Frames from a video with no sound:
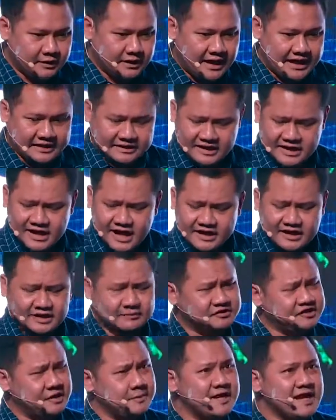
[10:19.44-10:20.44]
I think like
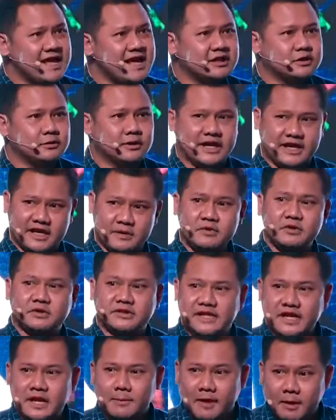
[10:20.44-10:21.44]
similar to like if you
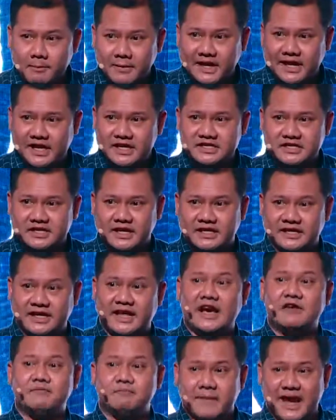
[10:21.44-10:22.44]
think about Malaysia, they
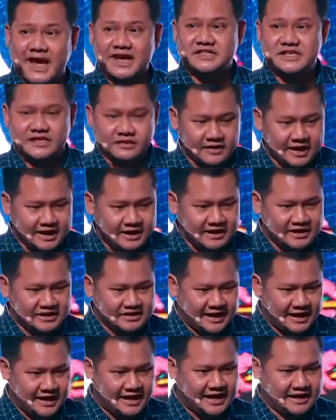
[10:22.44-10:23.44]
have Magic, right? In
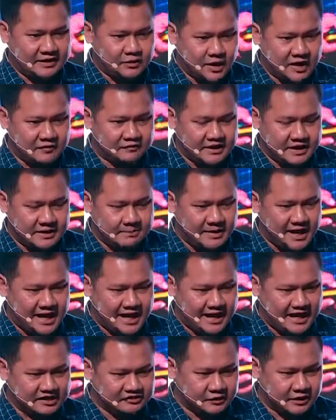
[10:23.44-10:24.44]
Thailand, you have
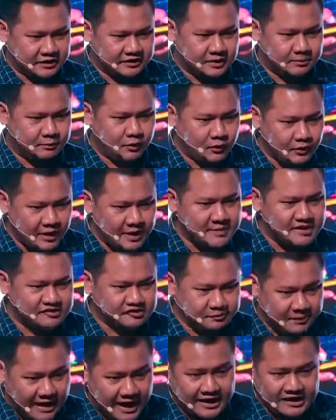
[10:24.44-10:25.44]
DIPA accelerator program and
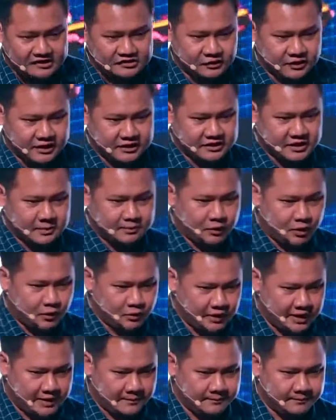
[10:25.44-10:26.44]
Spark accelerator
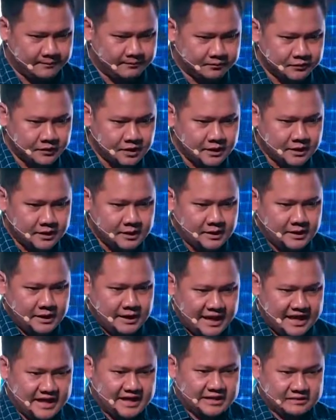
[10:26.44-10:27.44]
program.
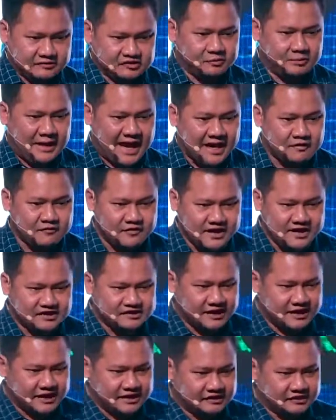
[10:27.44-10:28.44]
And smart
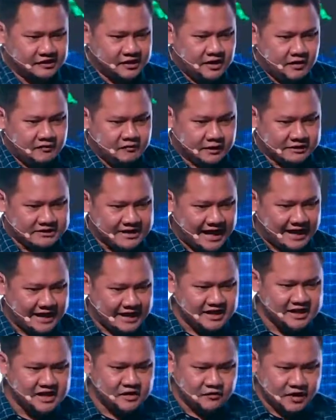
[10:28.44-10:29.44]
visas for
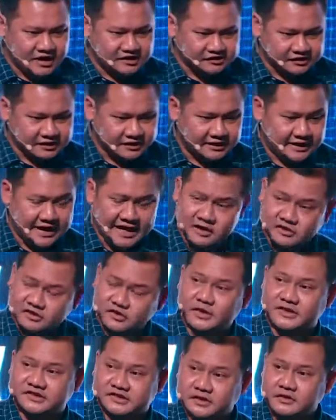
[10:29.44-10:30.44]
talent, investor, and
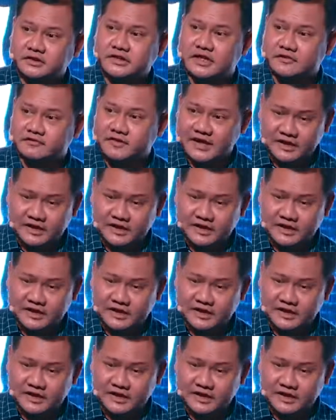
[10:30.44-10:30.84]
also executive.